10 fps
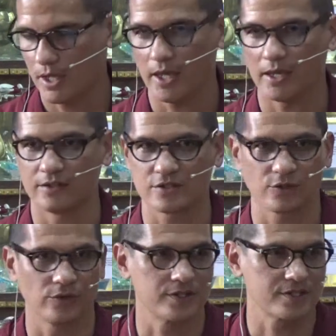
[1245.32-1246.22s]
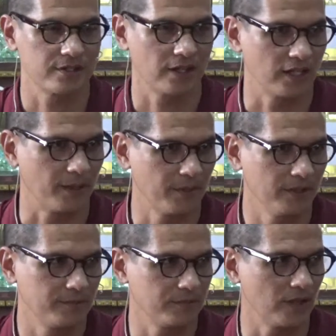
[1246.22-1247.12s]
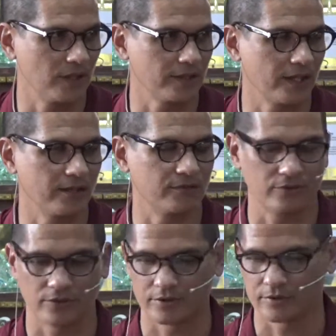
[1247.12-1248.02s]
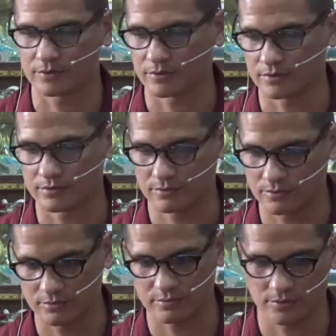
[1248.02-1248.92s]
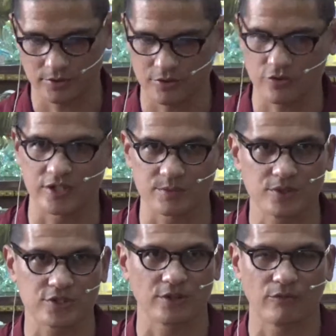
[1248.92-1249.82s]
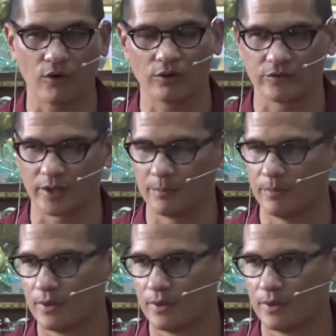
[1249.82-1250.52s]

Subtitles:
and His Holiness the Dalai Lama gave the transmission of all of them